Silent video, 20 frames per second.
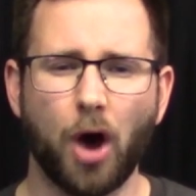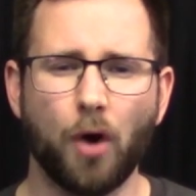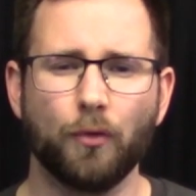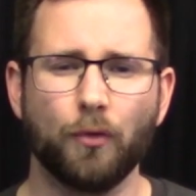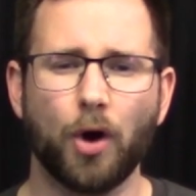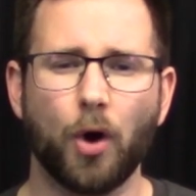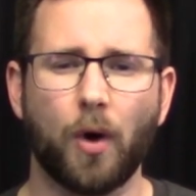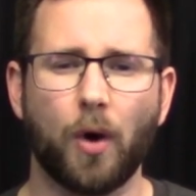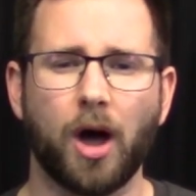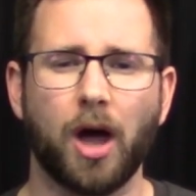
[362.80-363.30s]

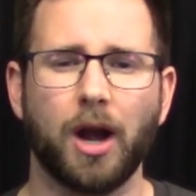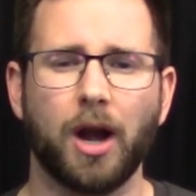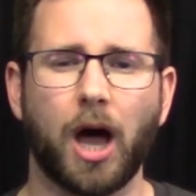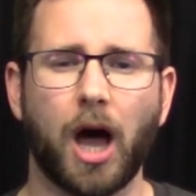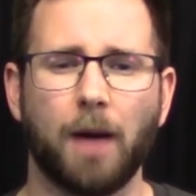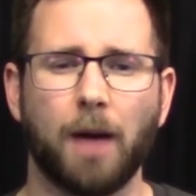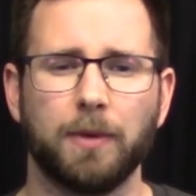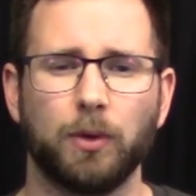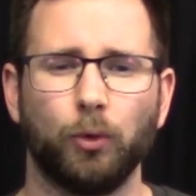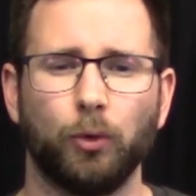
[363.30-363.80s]
Rohan
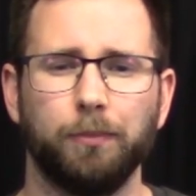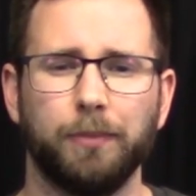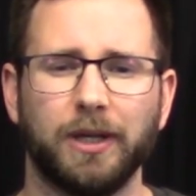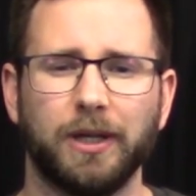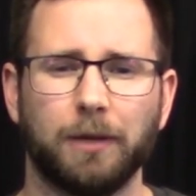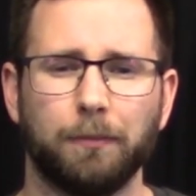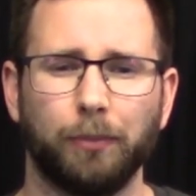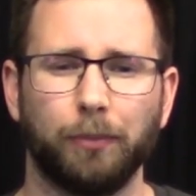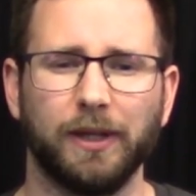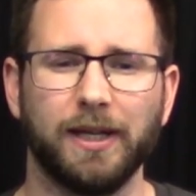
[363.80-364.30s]
army would be
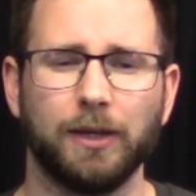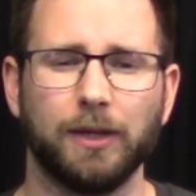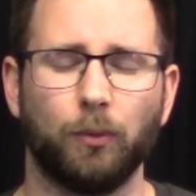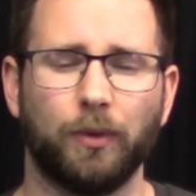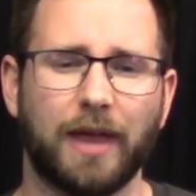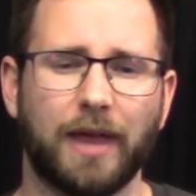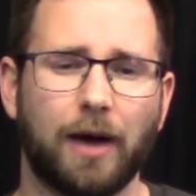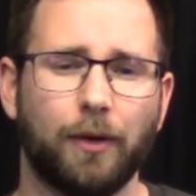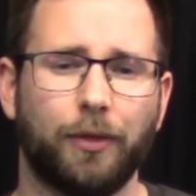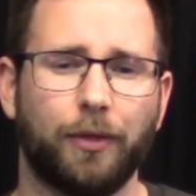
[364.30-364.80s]
complete
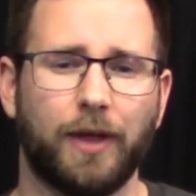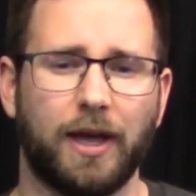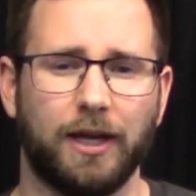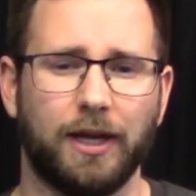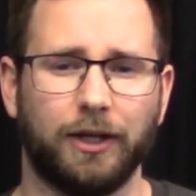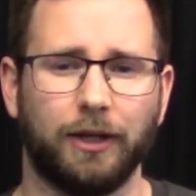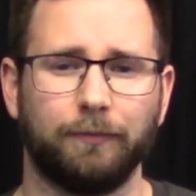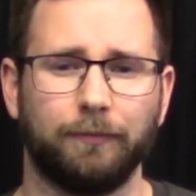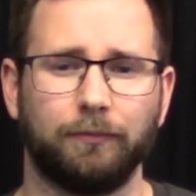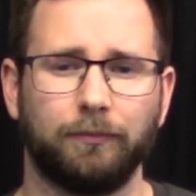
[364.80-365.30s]
without
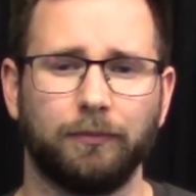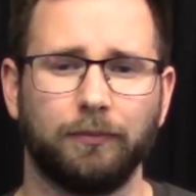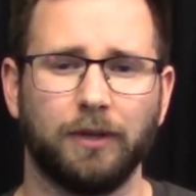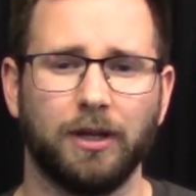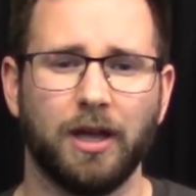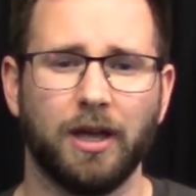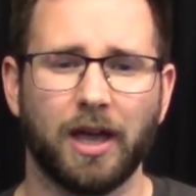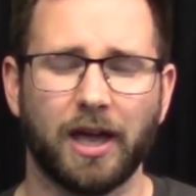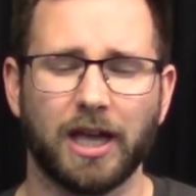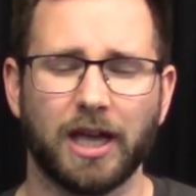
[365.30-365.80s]
Theoden,
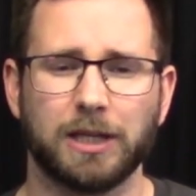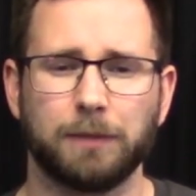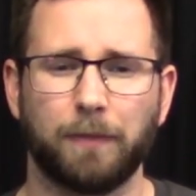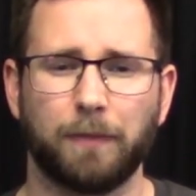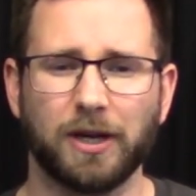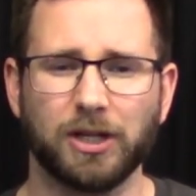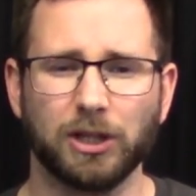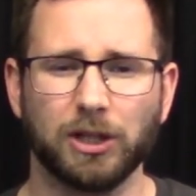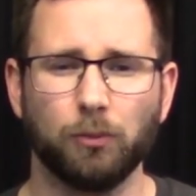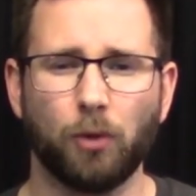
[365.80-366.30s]

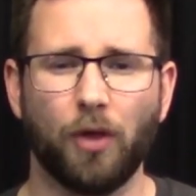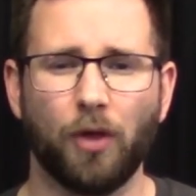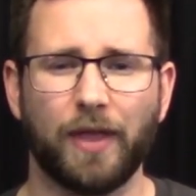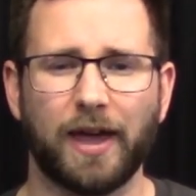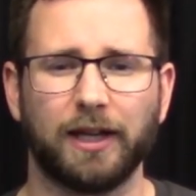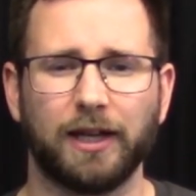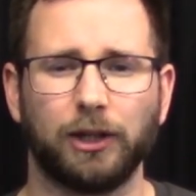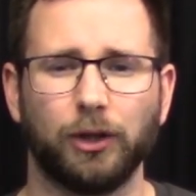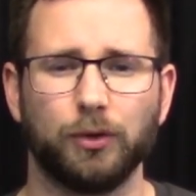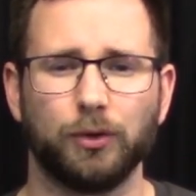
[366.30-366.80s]
especially one
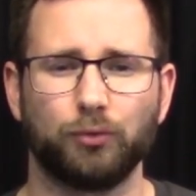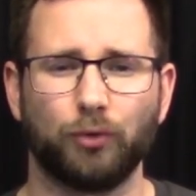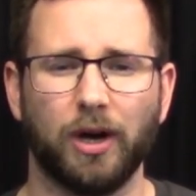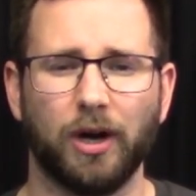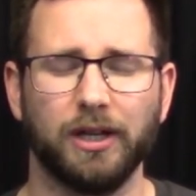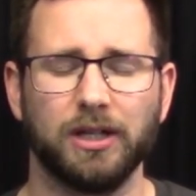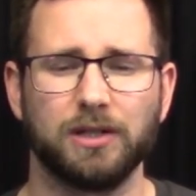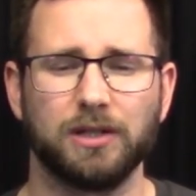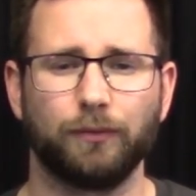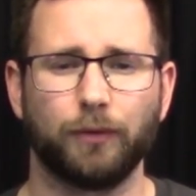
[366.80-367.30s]
that includes
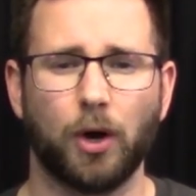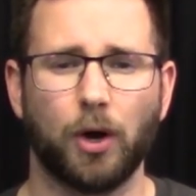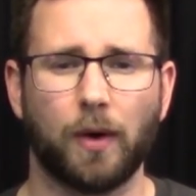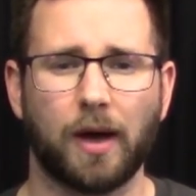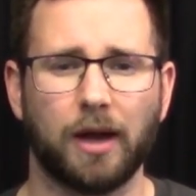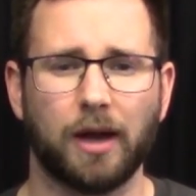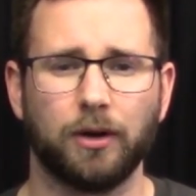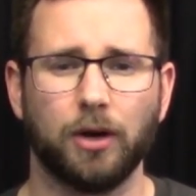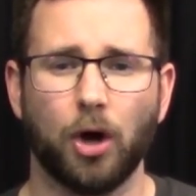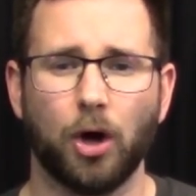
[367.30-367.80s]
Riders of
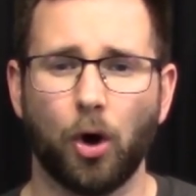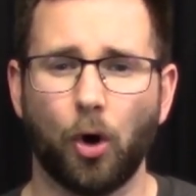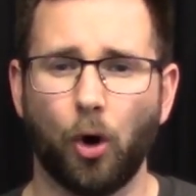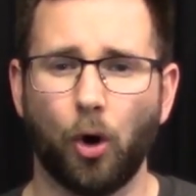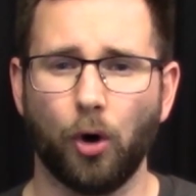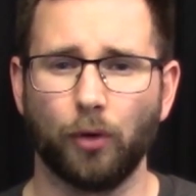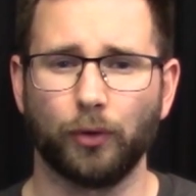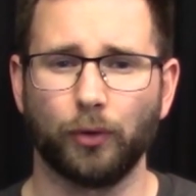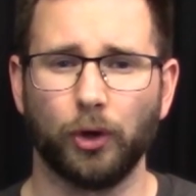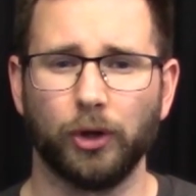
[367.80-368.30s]
Rohan
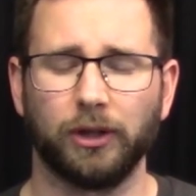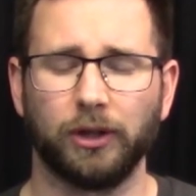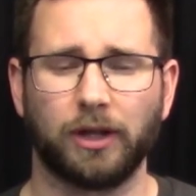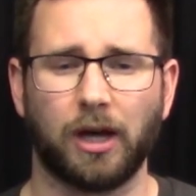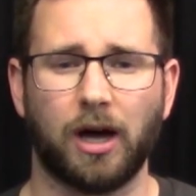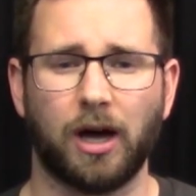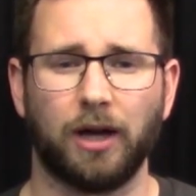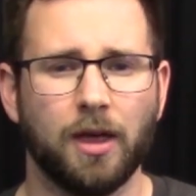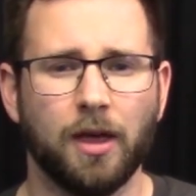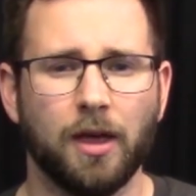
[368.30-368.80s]
or Royal
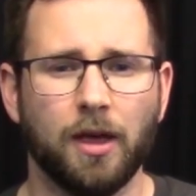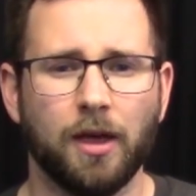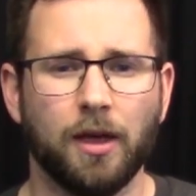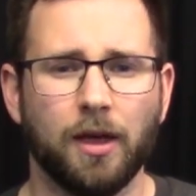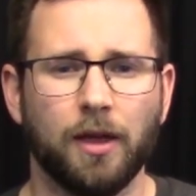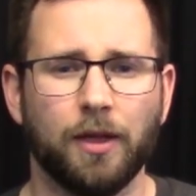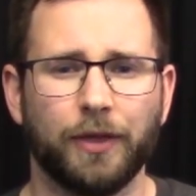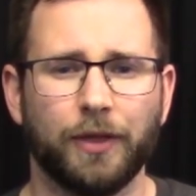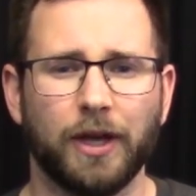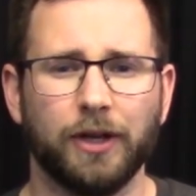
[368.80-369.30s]
Guard.
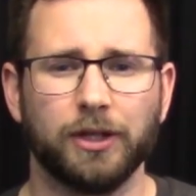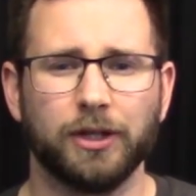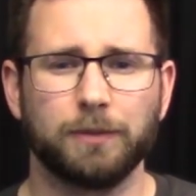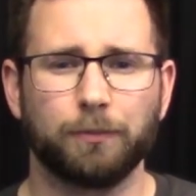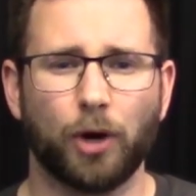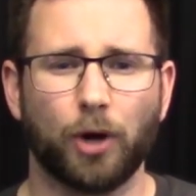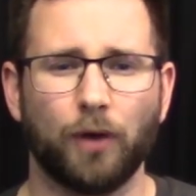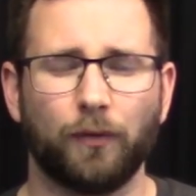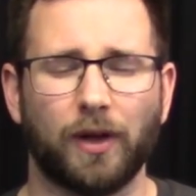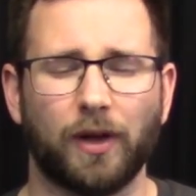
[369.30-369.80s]
Theoden's
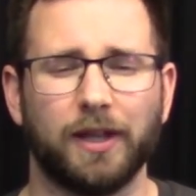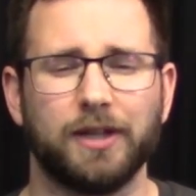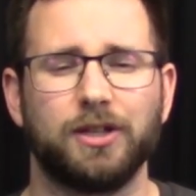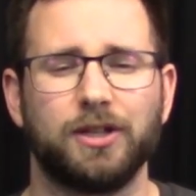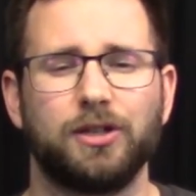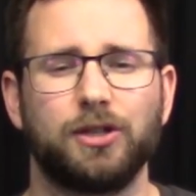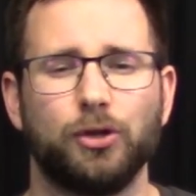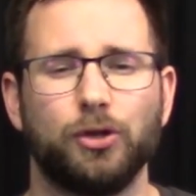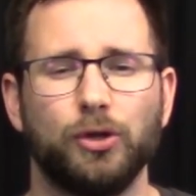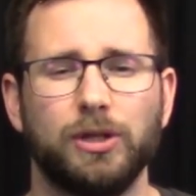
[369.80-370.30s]
profile is
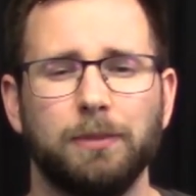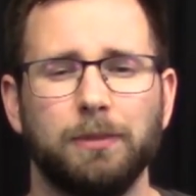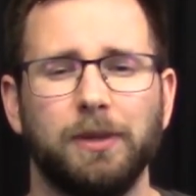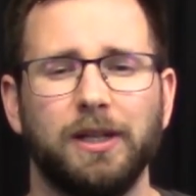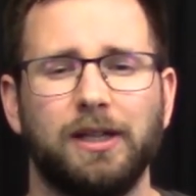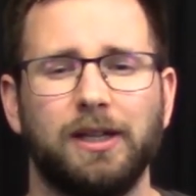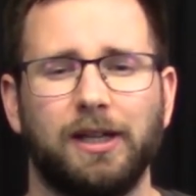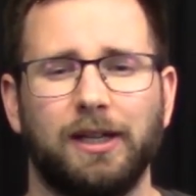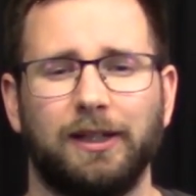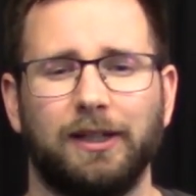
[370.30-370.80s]
suitably
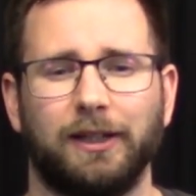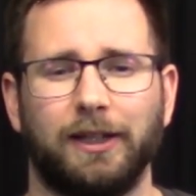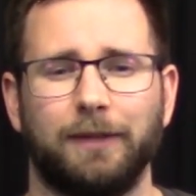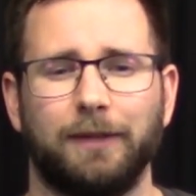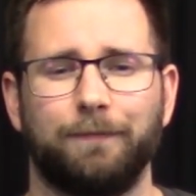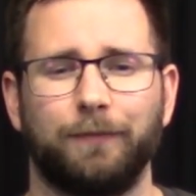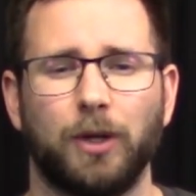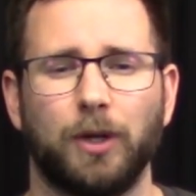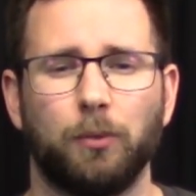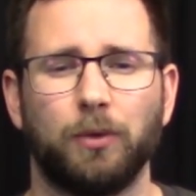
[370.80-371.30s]
kingly,
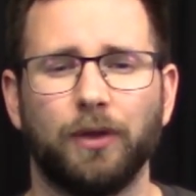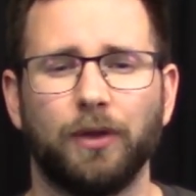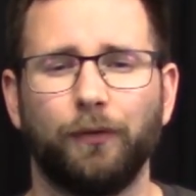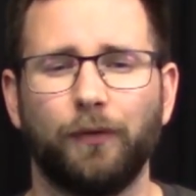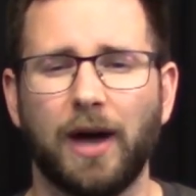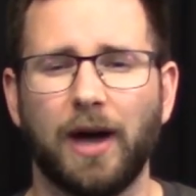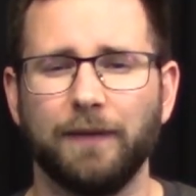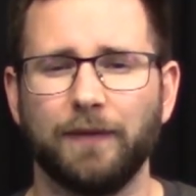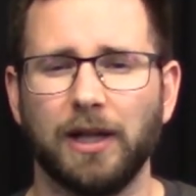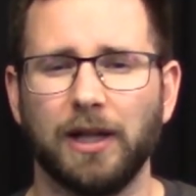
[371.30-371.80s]
with a
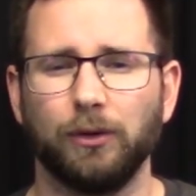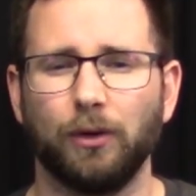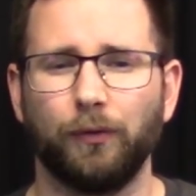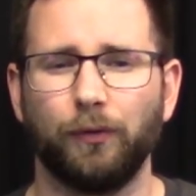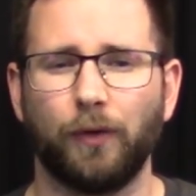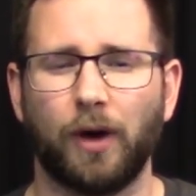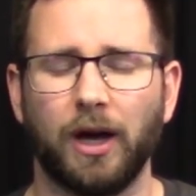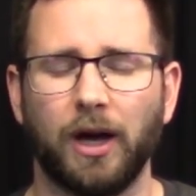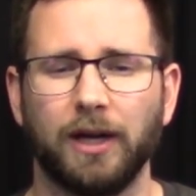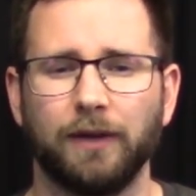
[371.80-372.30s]
fight value of
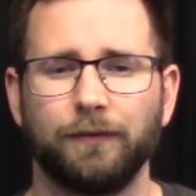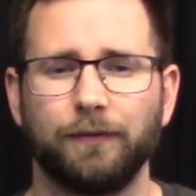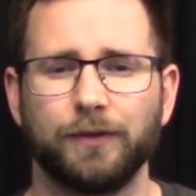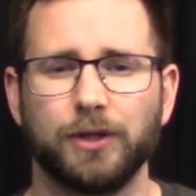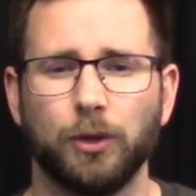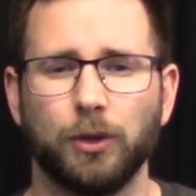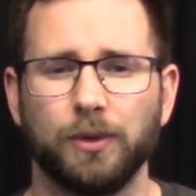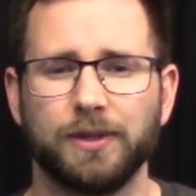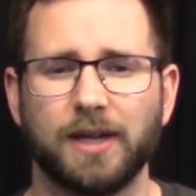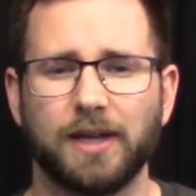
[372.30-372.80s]
5,
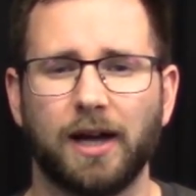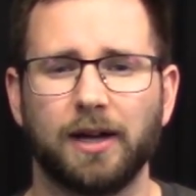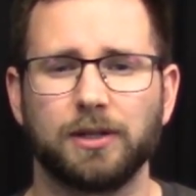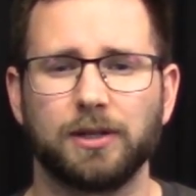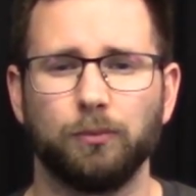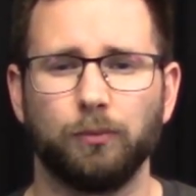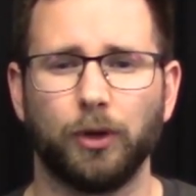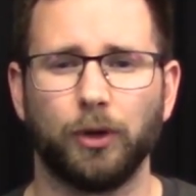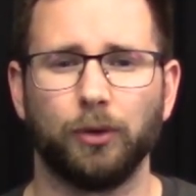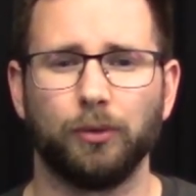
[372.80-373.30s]
2 attacks
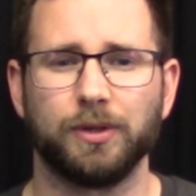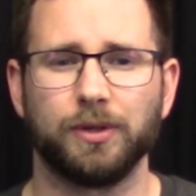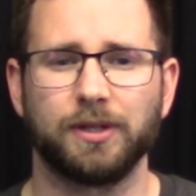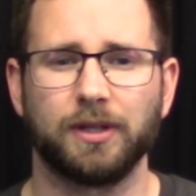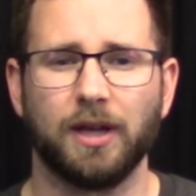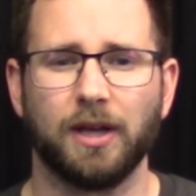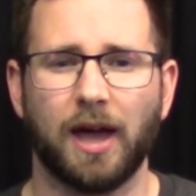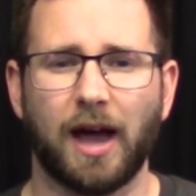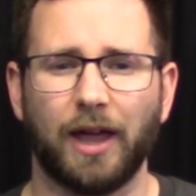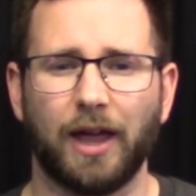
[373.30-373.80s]
and wounds,
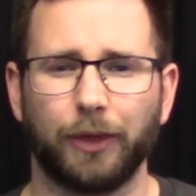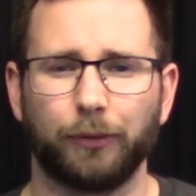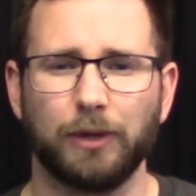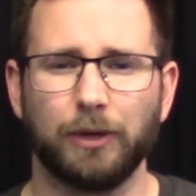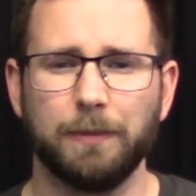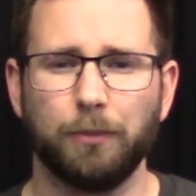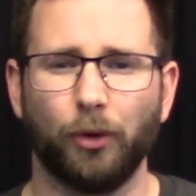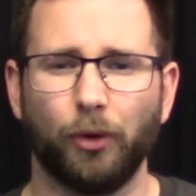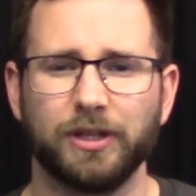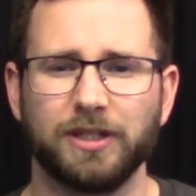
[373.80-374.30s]
and
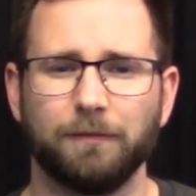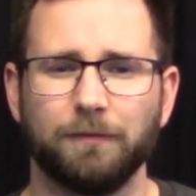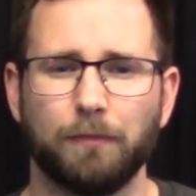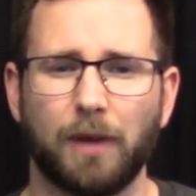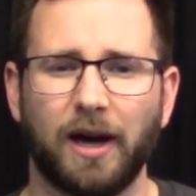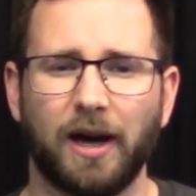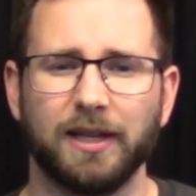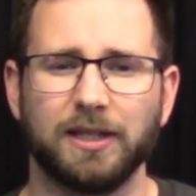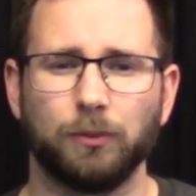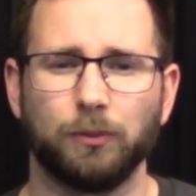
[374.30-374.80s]
3 points of
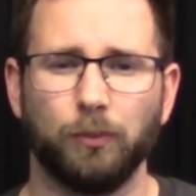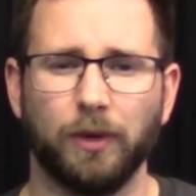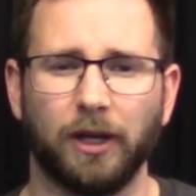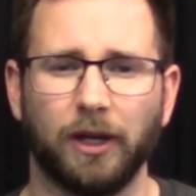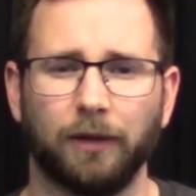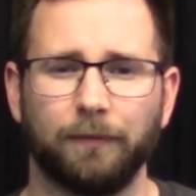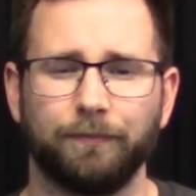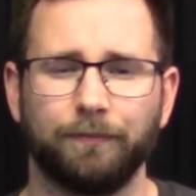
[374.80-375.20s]
might and will.